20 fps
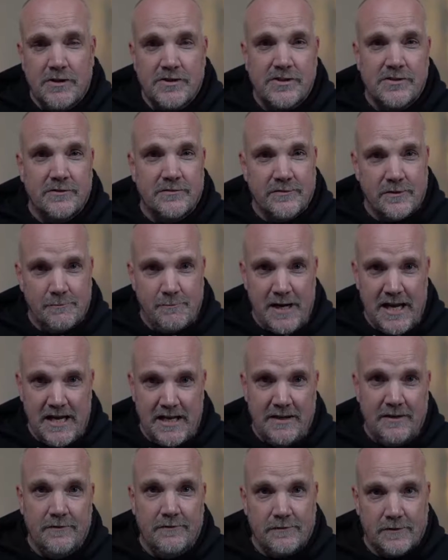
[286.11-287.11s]
So for
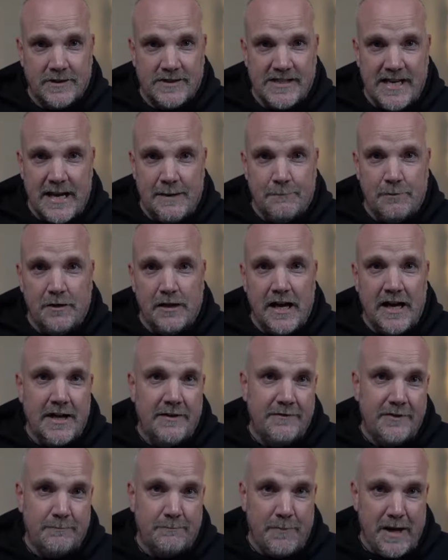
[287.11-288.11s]
me, for example, I have
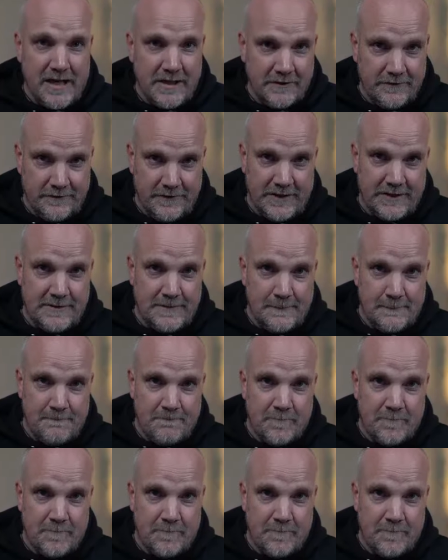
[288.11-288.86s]
the benefit,